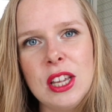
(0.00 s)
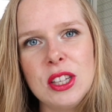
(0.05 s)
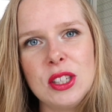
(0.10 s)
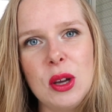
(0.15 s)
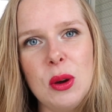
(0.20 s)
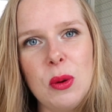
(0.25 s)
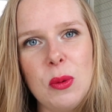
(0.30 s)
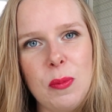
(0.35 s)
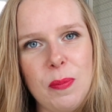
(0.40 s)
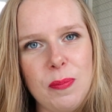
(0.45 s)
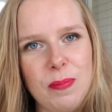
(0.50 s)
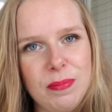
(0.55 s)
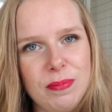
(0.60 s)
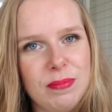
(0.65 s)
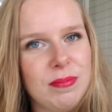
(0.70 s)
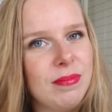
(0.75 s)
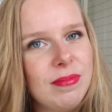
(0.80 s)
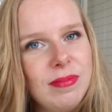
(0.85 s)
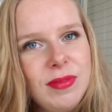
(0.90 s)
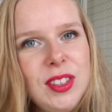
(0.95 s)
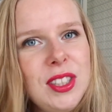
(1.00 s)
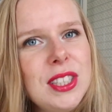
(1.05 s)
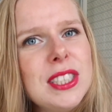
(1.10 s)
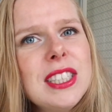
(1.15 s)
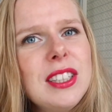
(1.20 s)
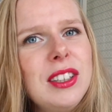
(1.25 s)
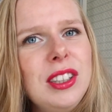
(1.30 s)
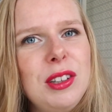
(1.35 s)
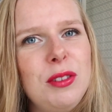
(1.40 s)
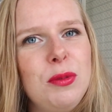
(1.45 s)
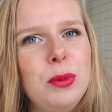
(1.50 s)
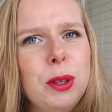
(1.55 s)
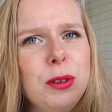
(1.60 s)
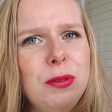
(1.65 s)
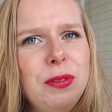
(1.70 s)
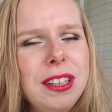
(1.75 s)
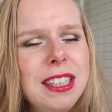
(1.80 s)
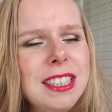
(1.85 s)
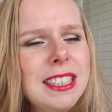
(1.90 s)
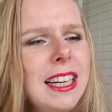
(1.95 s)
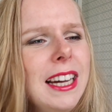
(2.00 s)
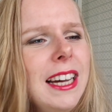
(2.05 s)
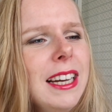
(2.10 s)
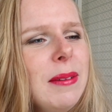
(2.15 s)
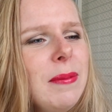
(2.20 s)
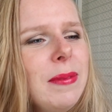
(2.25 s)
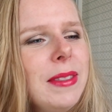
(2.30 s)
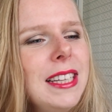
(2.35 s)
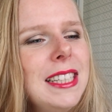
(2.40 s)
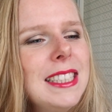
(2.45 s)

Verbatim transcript: So just start off with the finished item.